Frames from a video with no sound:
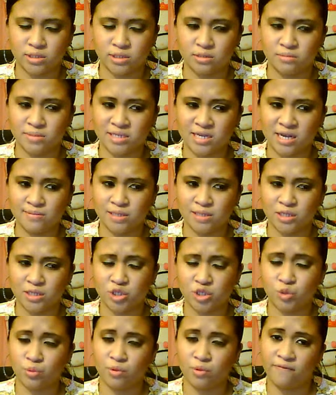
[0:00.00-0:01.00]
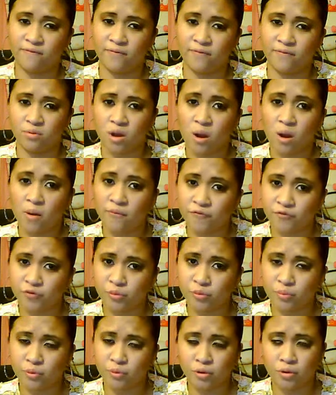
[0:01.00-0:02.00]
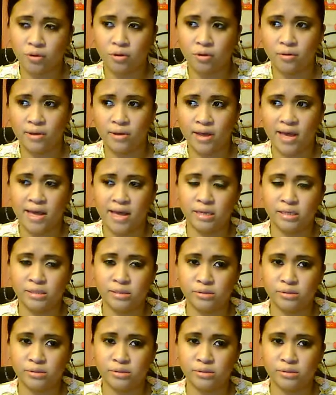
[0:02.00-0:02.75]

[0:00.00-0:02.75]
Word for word: sometimes I just want to feel comfortable and